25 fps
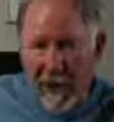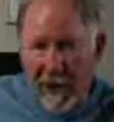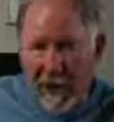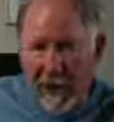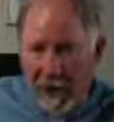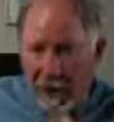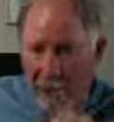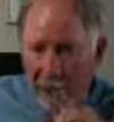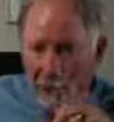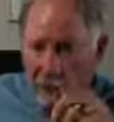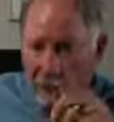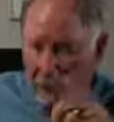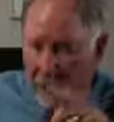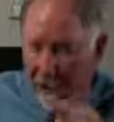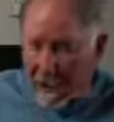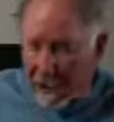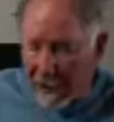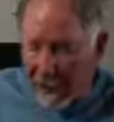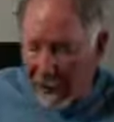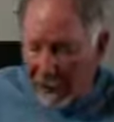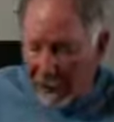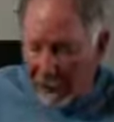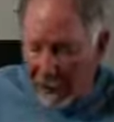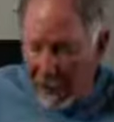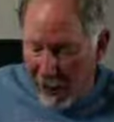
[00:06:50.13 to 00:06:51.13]
I'll talk
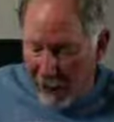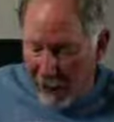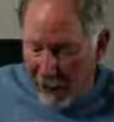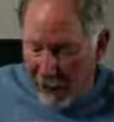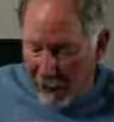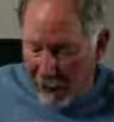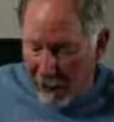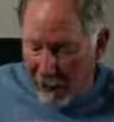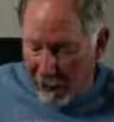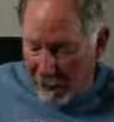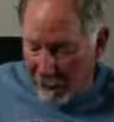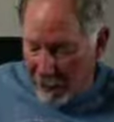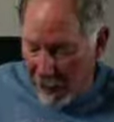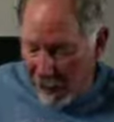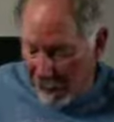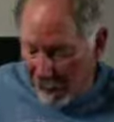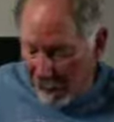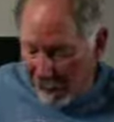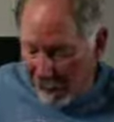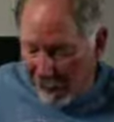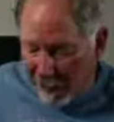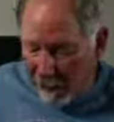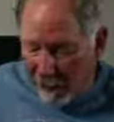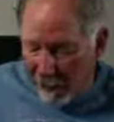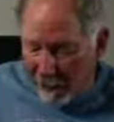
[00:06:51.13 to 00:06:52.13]
about lighting on the back
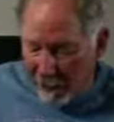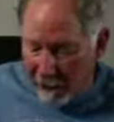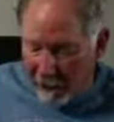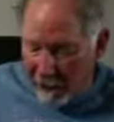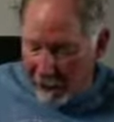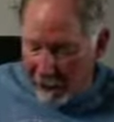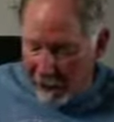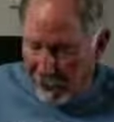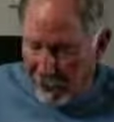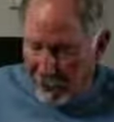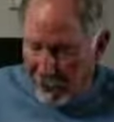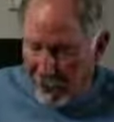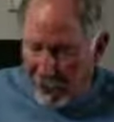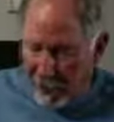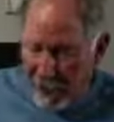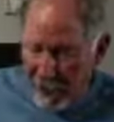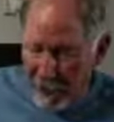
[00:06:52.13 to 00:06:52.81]
later on.